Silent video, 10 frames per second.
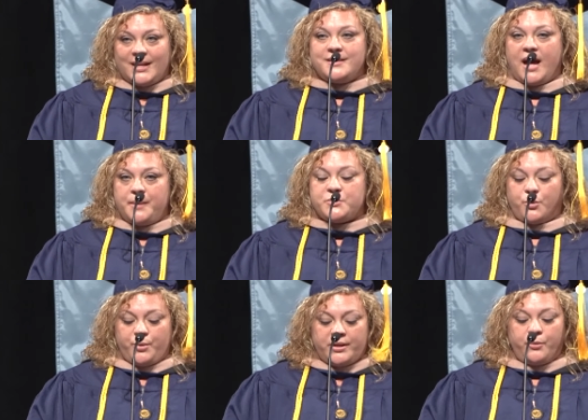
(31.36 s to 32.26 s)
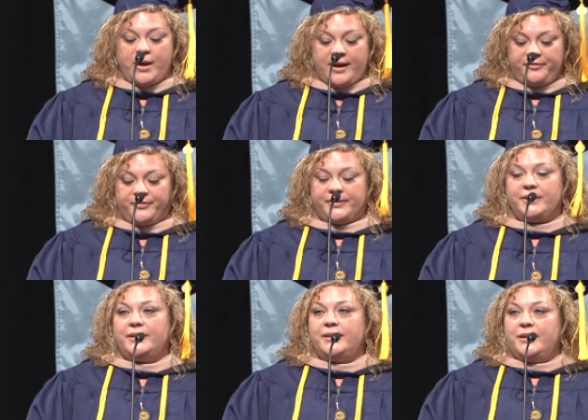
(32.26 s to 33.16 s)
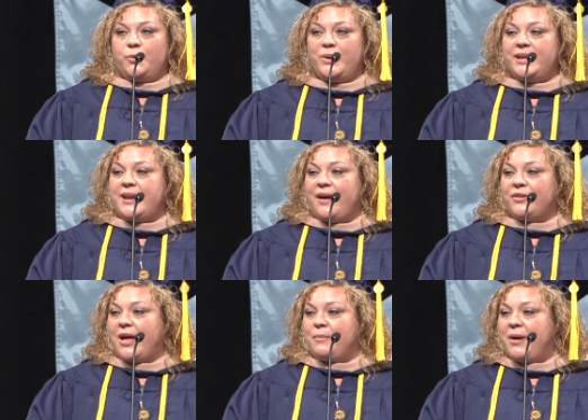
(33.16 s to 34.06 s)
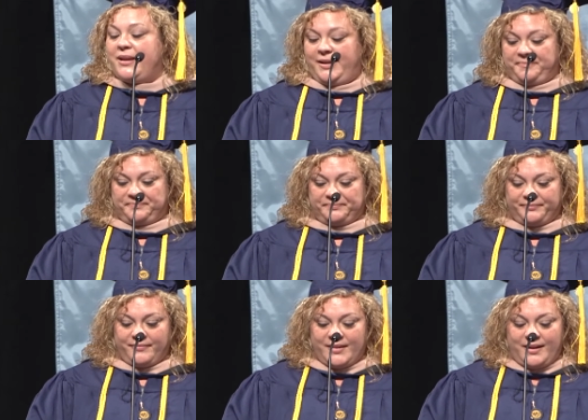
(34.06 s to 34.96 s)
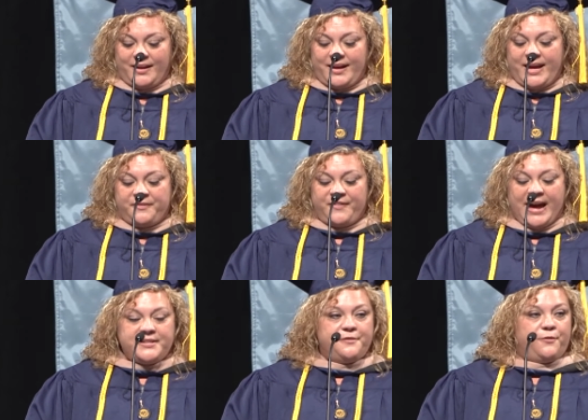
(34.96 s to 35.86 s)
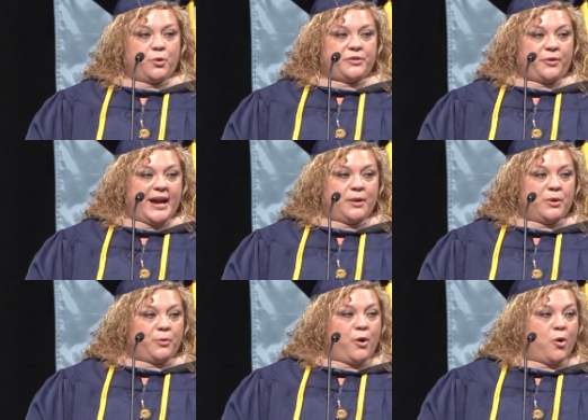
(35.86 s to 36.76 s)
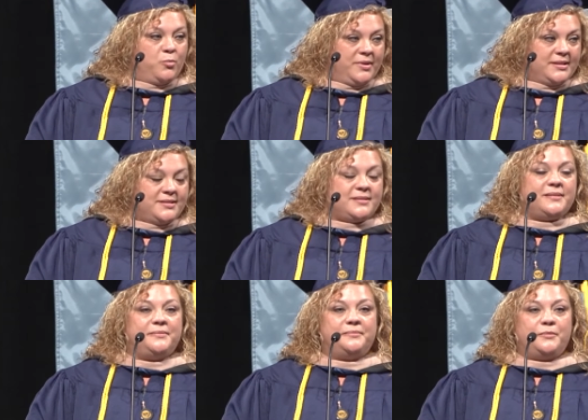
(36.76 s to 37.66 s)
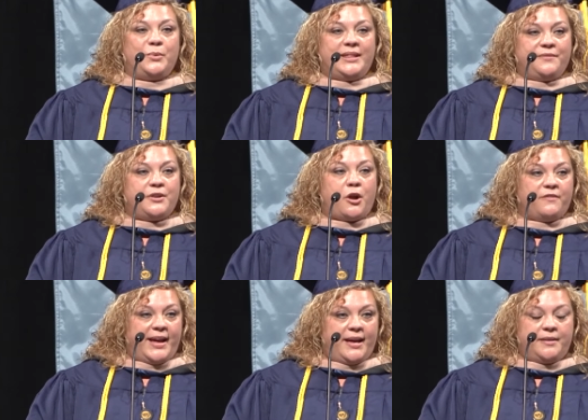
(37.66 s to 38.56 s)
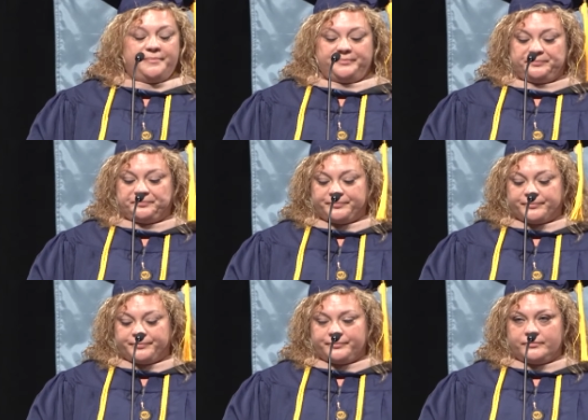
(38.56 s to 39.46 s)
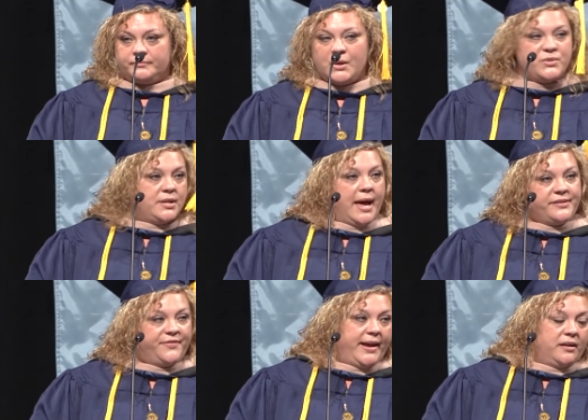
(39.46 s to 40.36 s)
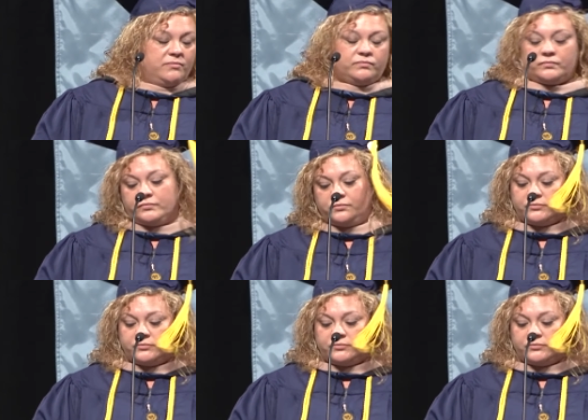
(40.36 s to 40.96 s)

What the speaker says: Times were really rough. We didn't have a lot of money. In fact, in fourth grade, we were homeless. We lived in our van. It was a nice van.